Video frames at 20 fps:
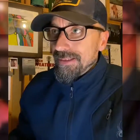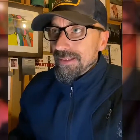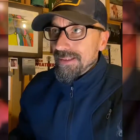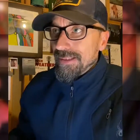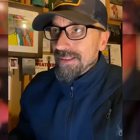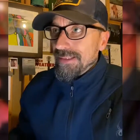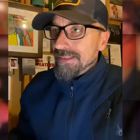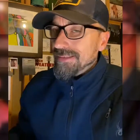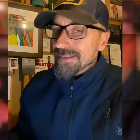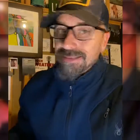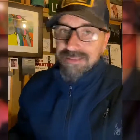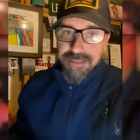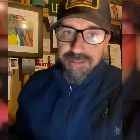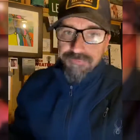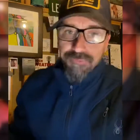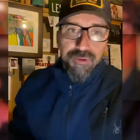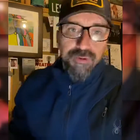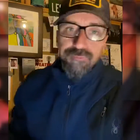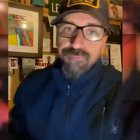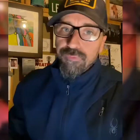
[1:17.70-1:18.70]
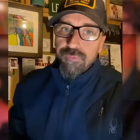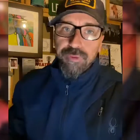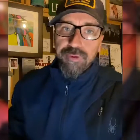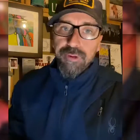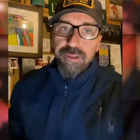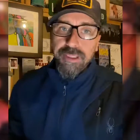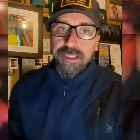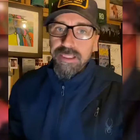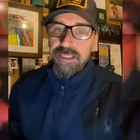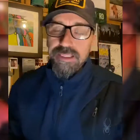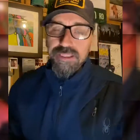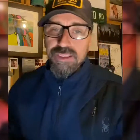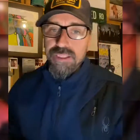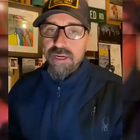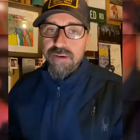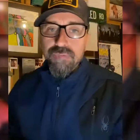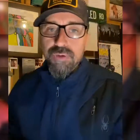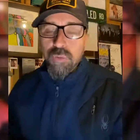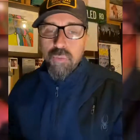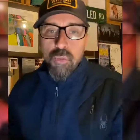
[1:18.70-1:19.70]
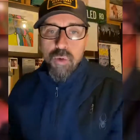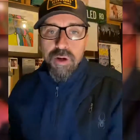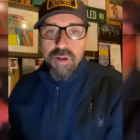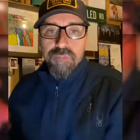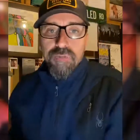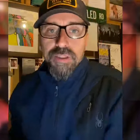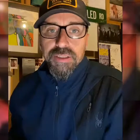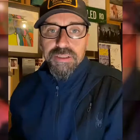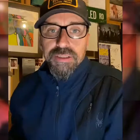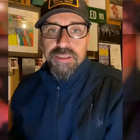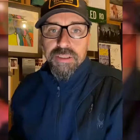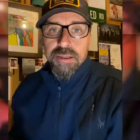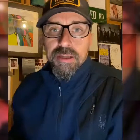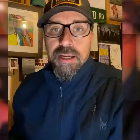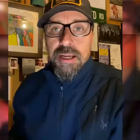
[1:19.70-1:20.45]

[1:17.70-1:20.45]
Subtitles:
is different for each and every one of us.